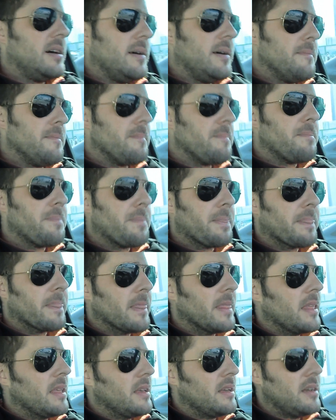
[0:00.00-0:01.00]
um,
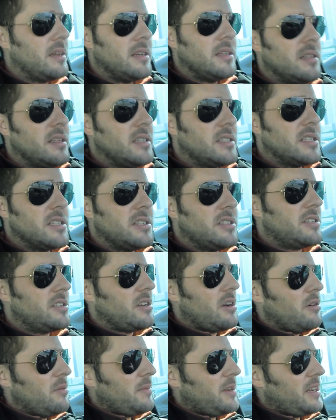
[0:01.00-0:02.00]
there are just
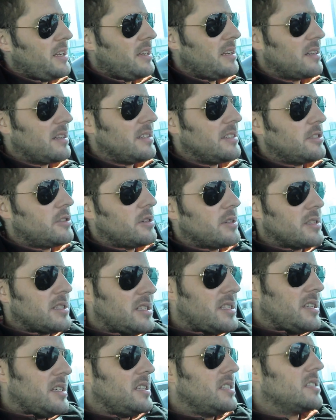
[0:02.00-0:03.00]
so many little
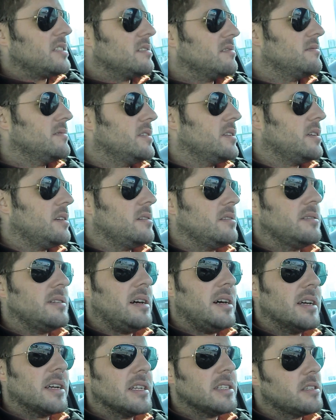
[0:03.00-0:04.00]
intricacies, and you know,
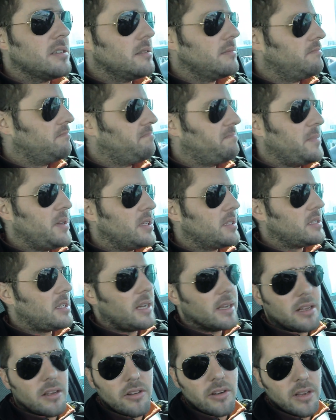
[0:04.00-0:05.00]
I guess it's
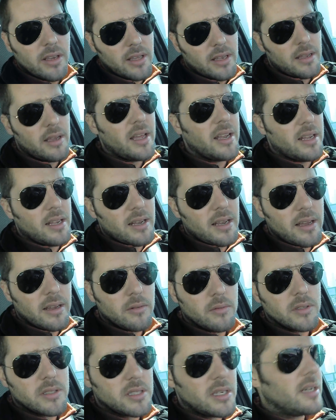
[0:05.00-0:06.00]
like learning any
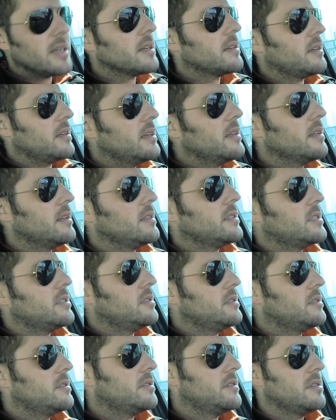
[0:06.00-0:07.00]
language. Like English
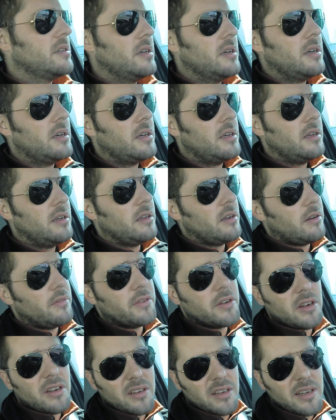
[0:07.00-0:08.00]
is, you know,
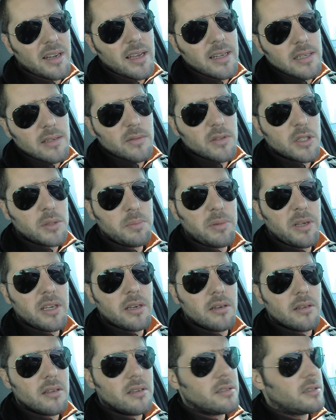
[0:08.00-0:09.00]
if you're not a native
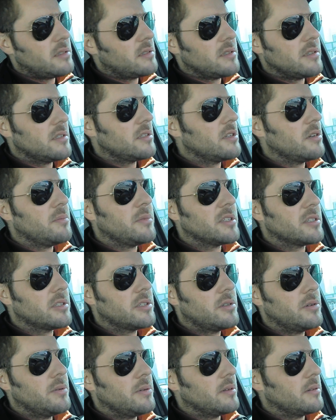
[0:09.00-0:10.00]
speaker, there's just so much
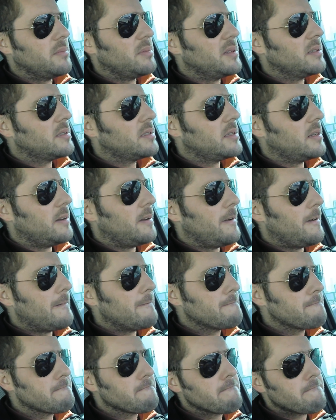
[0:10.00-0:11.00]
to it. But uh,